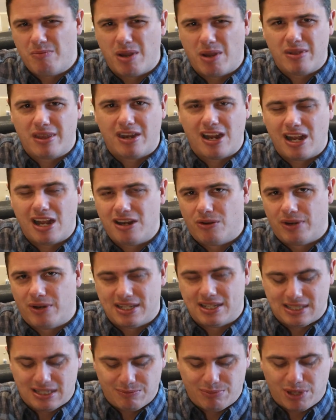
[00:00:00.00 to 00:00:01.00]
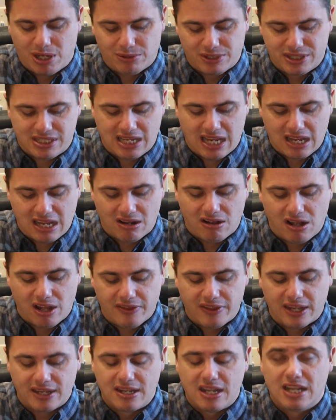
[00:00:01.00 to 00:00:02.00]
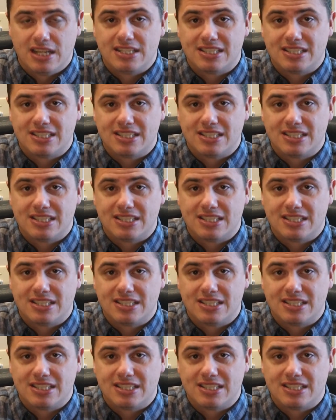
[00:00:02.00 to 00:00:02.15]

maybe they're not, no one has any published data on that.